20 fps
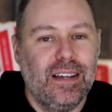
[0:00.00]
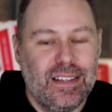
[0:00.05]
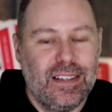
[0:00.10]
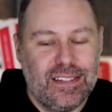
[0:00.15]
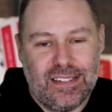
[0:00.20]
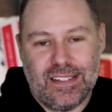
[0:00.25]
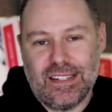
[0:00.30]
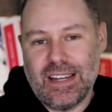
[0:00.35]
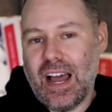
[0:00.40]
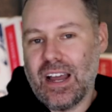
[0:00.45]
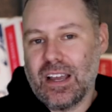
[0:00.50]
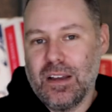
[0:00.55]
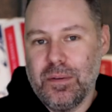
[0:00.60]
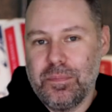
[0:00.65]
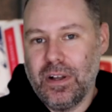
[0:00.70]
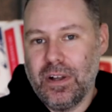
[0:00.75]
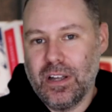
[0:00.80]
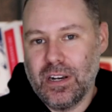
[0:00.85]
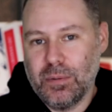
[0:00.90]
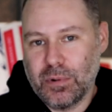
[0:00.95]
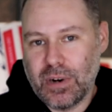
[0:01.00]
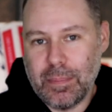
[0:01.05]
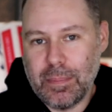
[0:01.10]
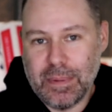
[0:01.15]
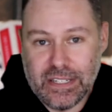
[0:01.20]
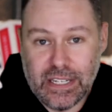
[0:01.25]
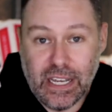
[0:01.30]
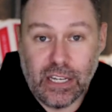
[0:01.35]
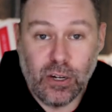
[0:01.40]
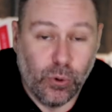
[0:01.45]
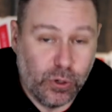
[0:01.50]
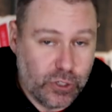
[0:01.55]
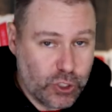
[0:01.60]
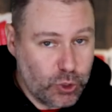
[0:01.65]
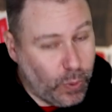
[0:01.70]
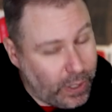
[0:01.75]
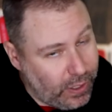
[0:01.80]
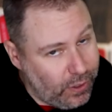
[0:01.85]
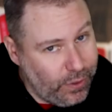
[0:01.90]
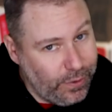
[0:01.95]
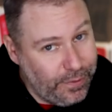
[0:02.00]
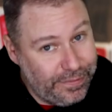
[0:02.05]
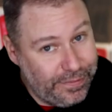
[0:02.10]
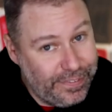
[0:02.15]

stock up on them, grab a deck or 12,